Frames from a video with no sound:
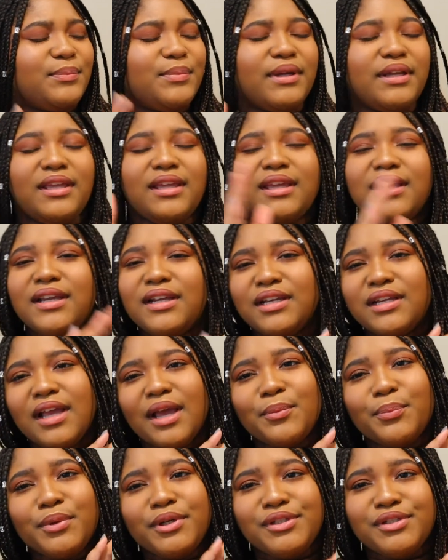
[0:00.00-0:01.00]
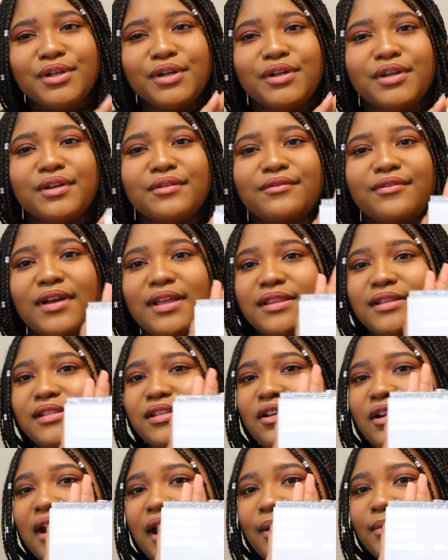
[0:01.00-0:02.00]
But I'm pretty sure you can find this
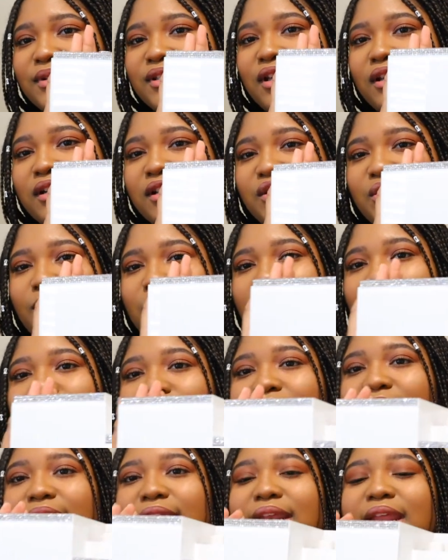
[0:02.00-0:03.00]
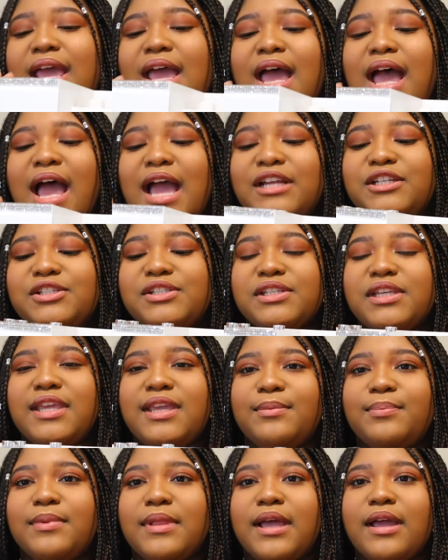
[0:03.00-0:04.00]
on Amazon as well. And I just
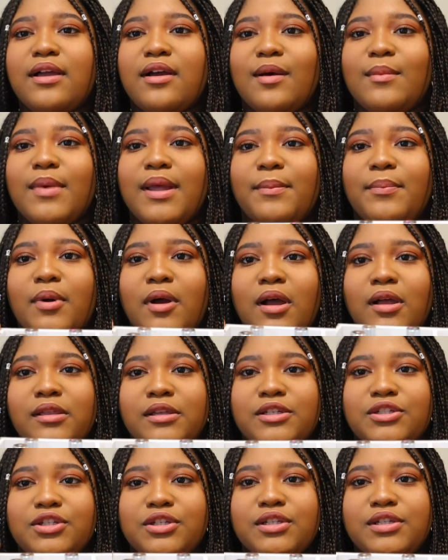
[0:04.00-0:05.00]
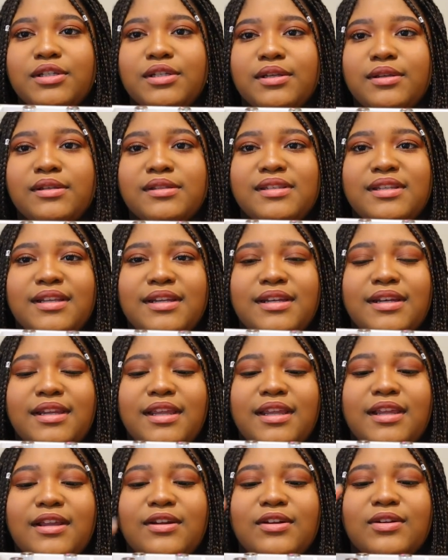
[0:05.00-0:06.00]
keep like all my polishes in
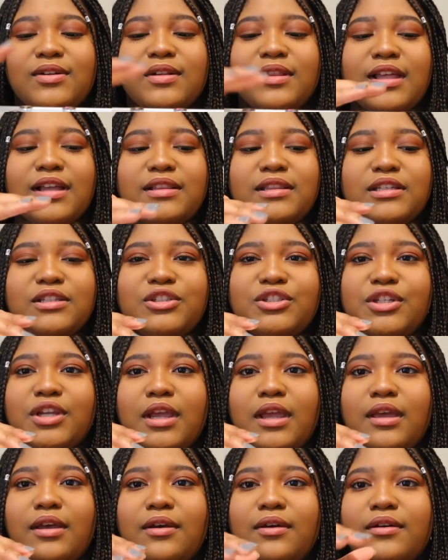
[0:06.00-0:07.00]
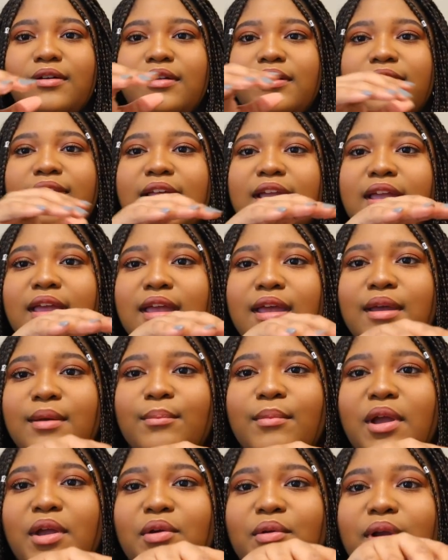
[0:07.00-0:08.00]
here, like the gel, like
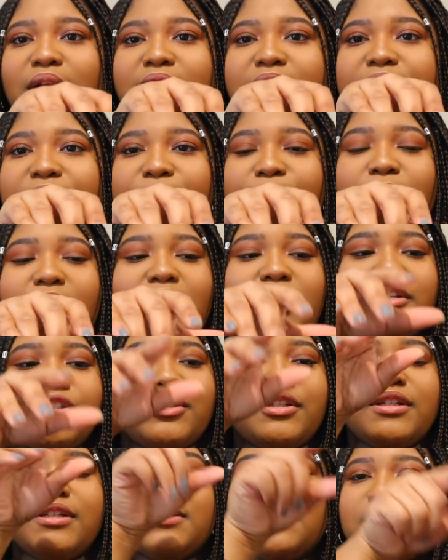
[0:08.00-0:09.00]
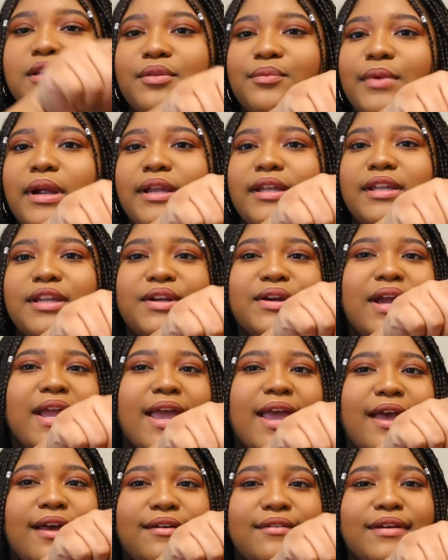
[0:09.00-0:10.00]
my regular polishes. And then right here I
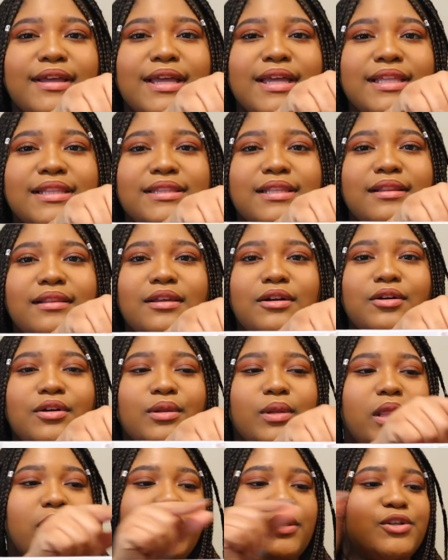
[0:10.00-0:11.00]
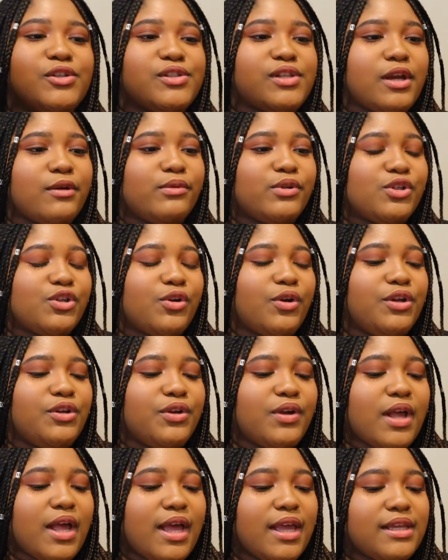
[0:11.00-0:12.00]
have the little glitters I was showing
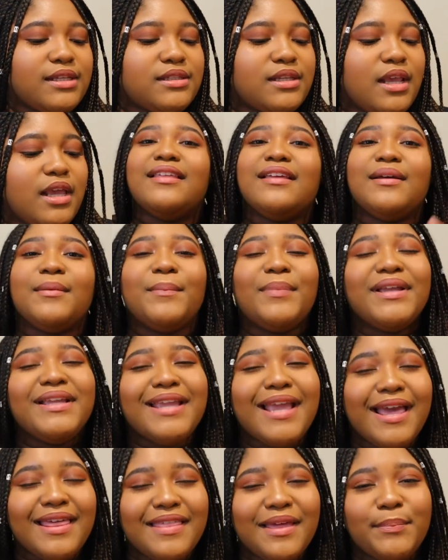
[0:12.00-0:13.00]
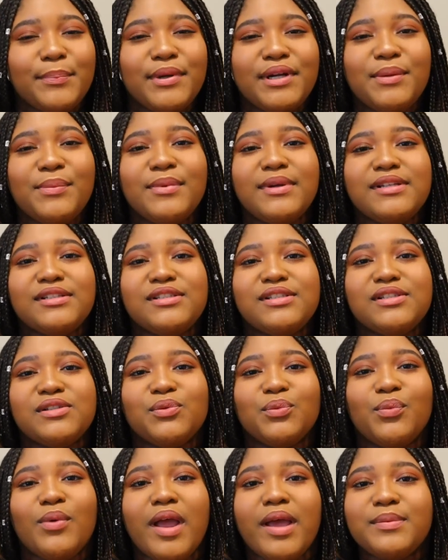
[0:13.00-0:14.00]
you guys. But yeah, that pretty much
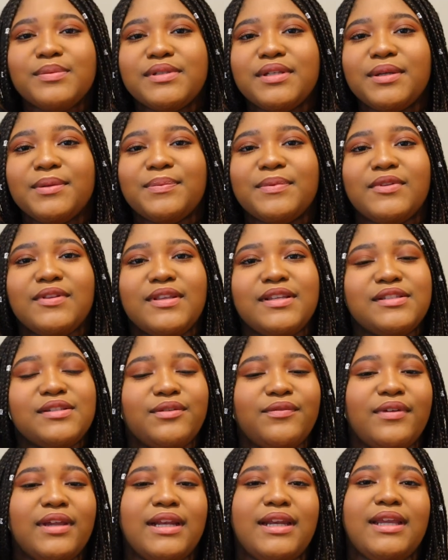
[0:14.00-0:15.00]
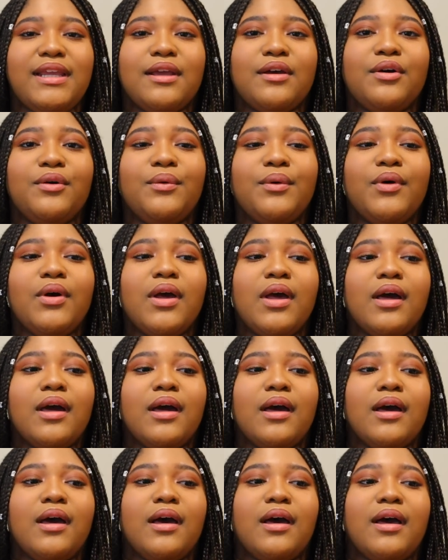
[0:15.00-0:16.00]
wraps up this video.
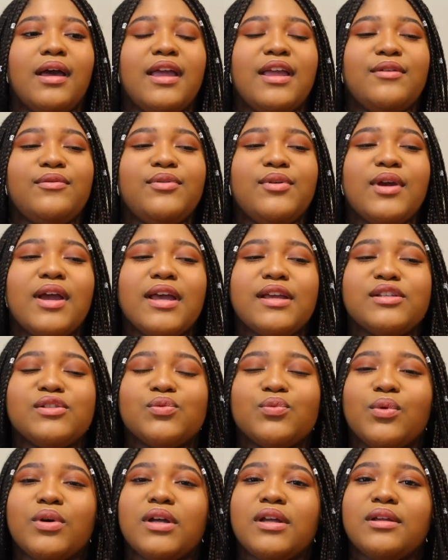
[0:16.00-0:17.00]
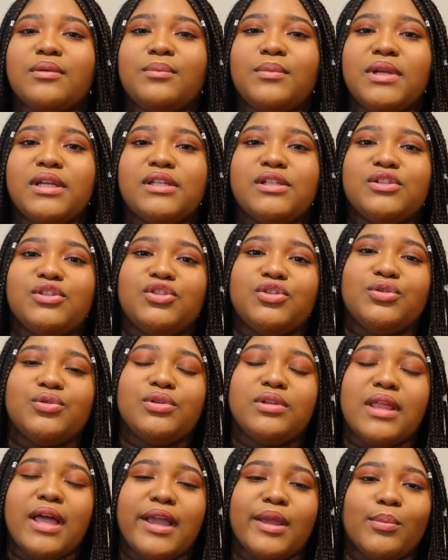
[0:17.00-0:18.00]
If you guys want me to do
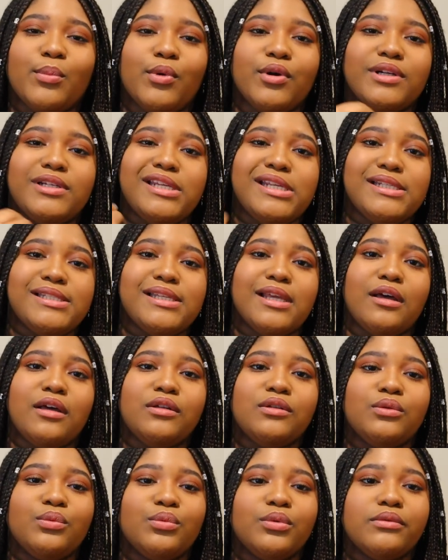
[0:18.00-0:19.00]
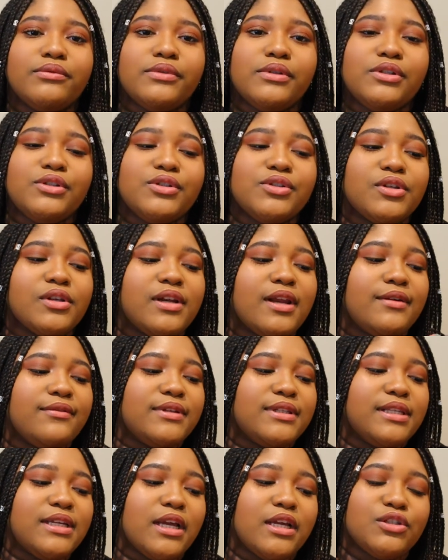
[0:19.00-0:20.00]
like more detailed reviews on
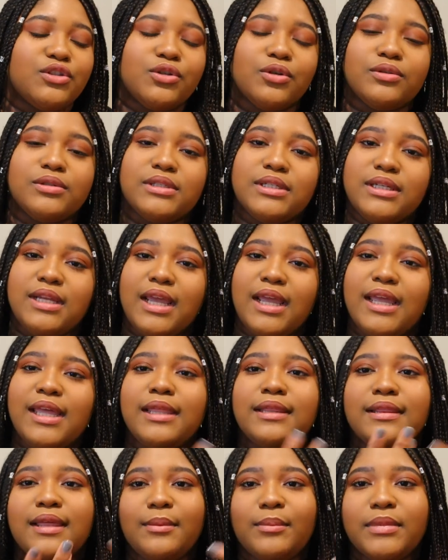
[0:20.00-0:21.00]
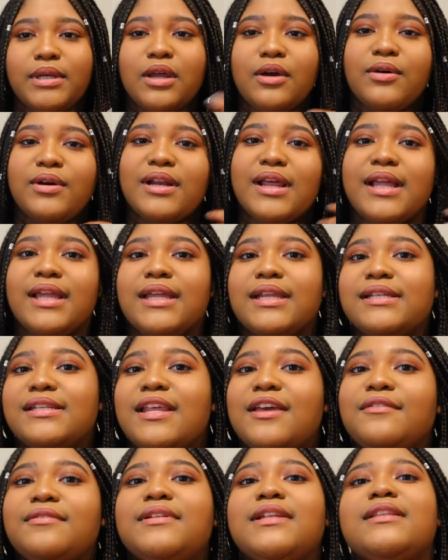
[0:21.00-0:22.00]
everything I showed today, let me know and I can
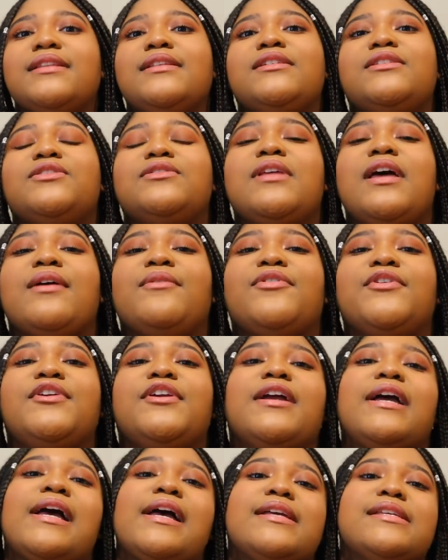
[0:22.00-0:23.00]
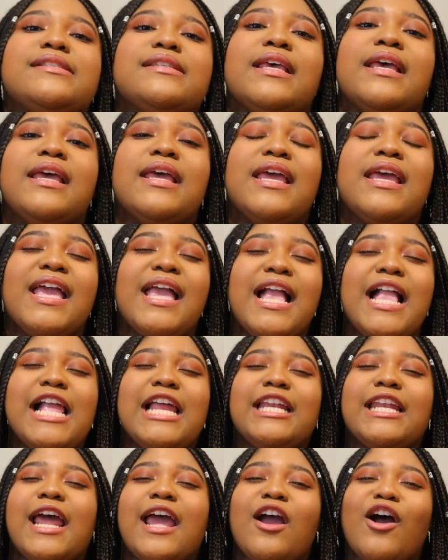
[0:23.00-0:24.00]
definitely do that for you guys.
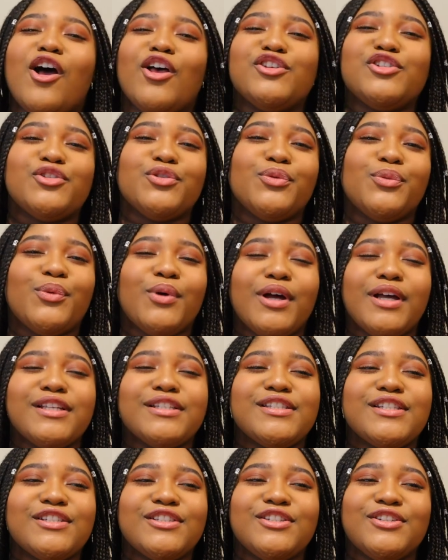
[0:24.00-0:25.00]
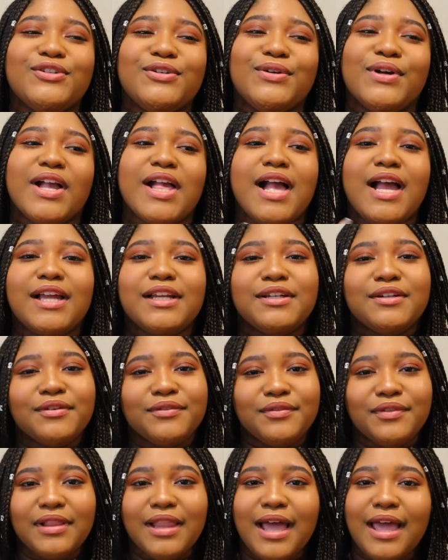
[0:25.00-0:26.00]
And I also want to do kind
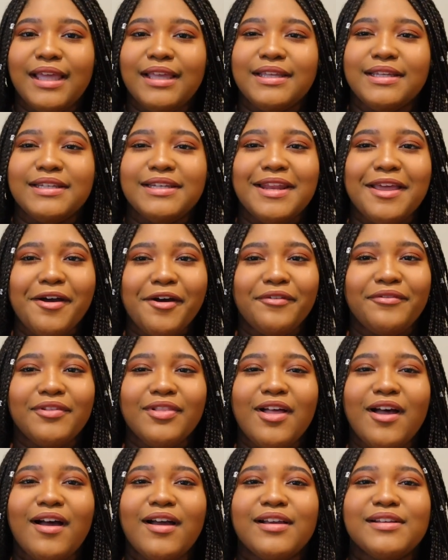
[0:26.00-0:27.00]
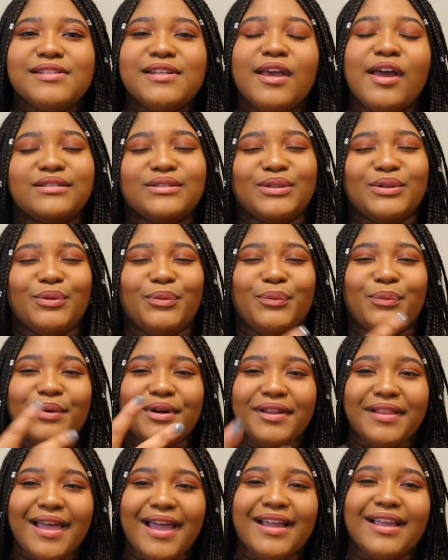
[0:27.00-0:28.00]
of like nail vlogs
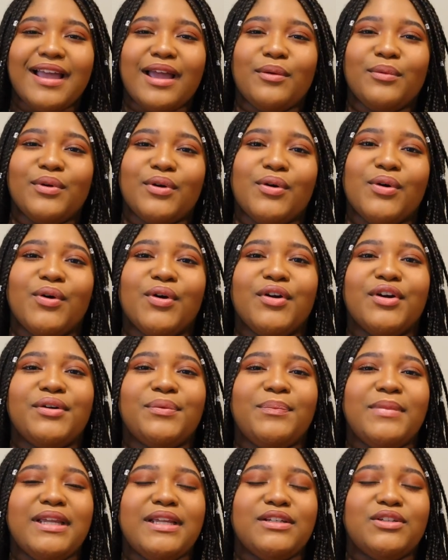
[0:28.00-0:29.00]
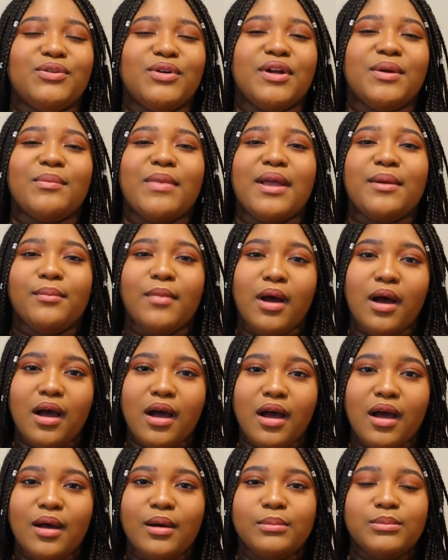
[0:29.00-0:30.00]
where like I record me doing my
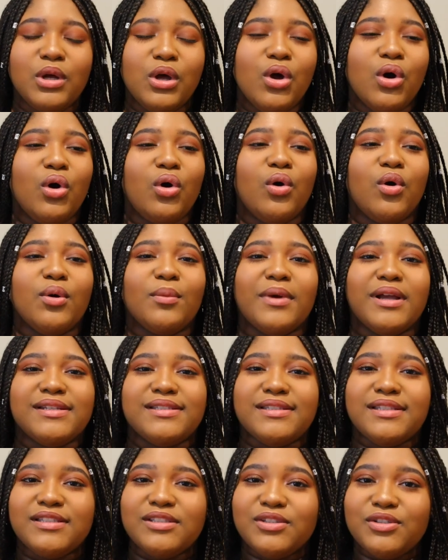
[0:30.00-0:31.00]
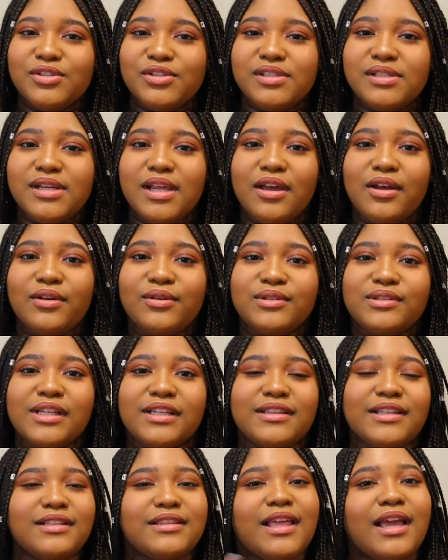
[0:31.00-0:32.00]
mom or my sister's nails. I
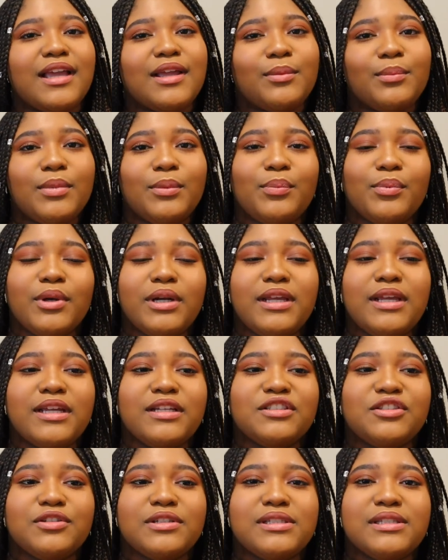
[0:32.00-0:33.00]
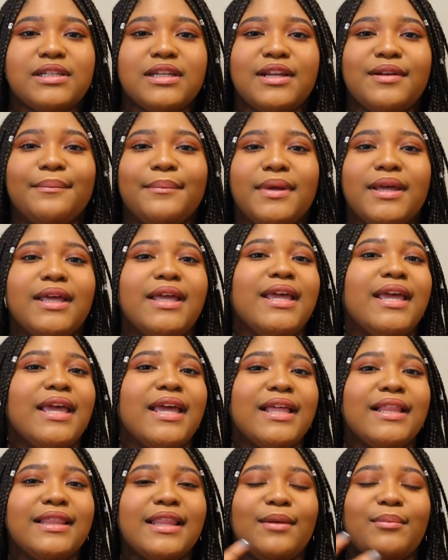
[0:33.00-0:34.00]
think that could be pretty interesting, but
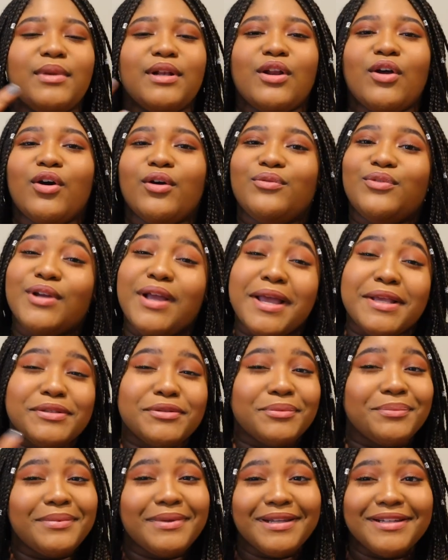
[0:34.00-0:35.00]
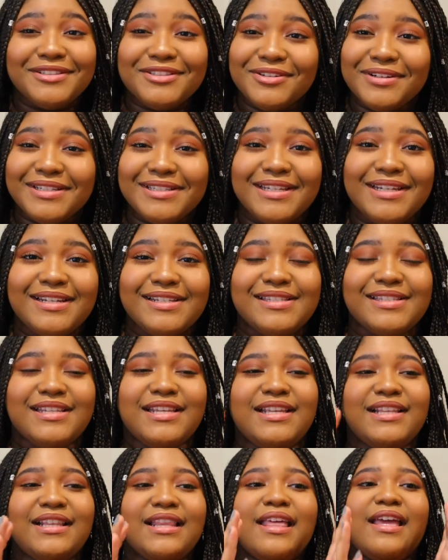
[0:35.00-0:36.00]
let me know if you guys would be interested in
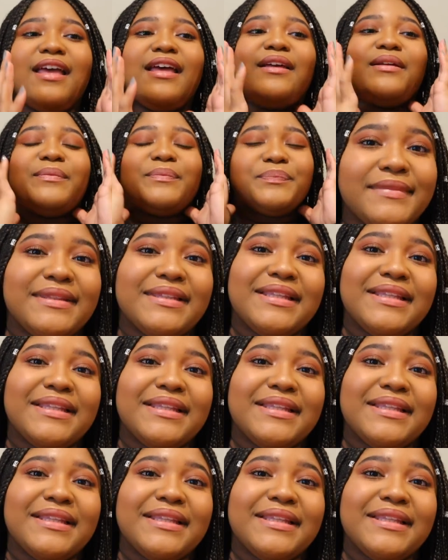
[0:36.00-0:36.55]
seeing that.